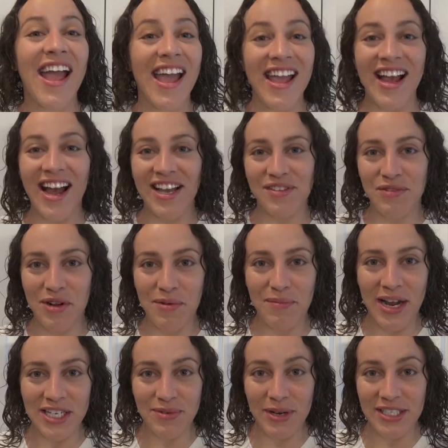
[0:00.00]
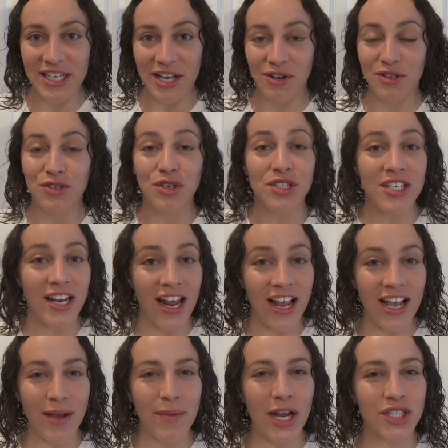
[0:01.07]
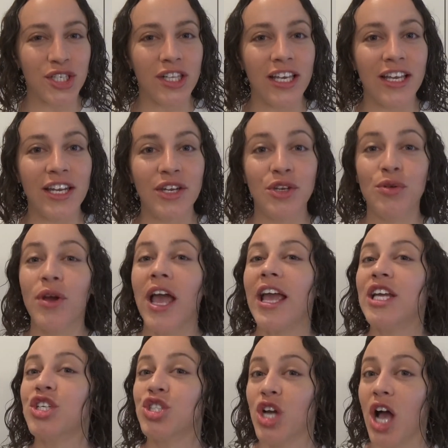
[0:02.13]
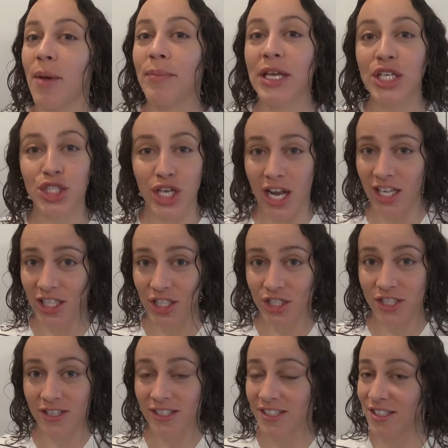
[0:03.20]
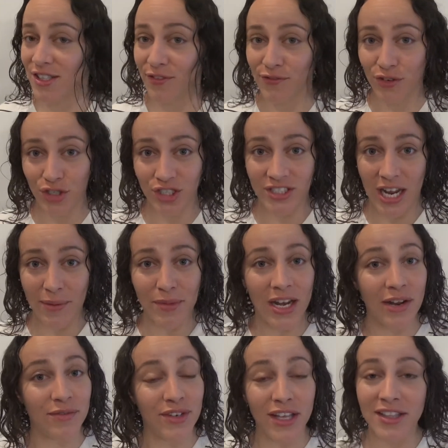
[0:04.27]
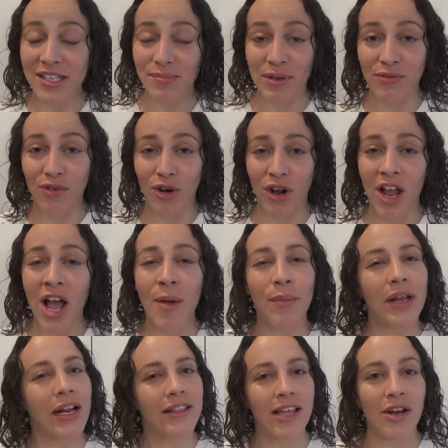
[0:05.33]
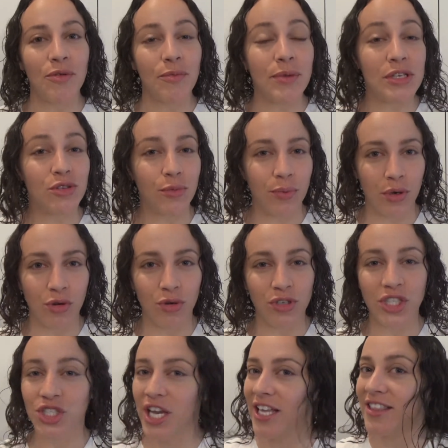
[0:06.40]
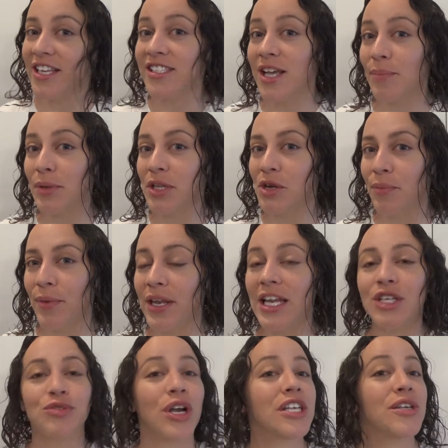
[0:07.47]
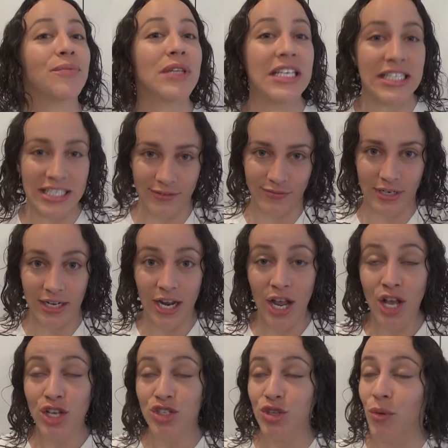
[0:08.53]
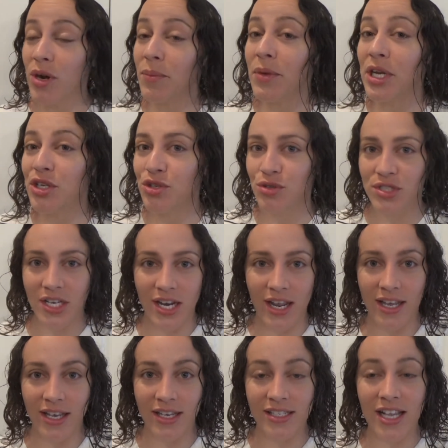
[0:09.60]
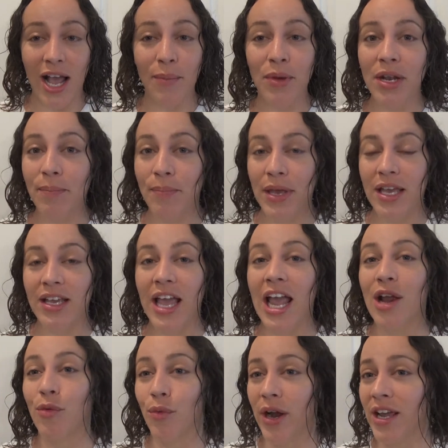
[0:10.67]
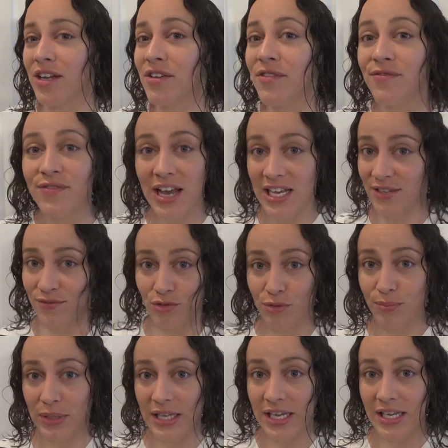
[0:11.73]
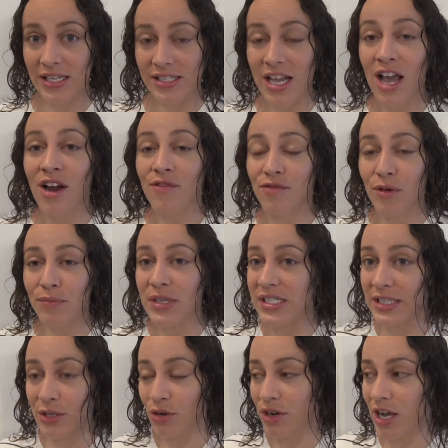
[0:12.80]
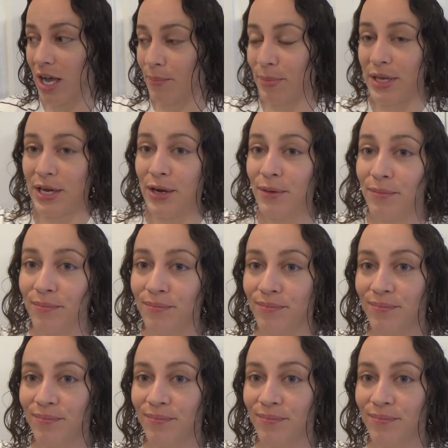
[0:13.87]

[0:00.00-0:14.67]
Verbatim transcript: Hey guys, welcome back to my channel. So today I'm actually gonna do a shopping challenge. This is the first time that I've done this before, but I thought it would be super cool to shake things up a little bit and try something different. So what I'm gonna do today is I'm gonna pick a random fast food place from this little cup here.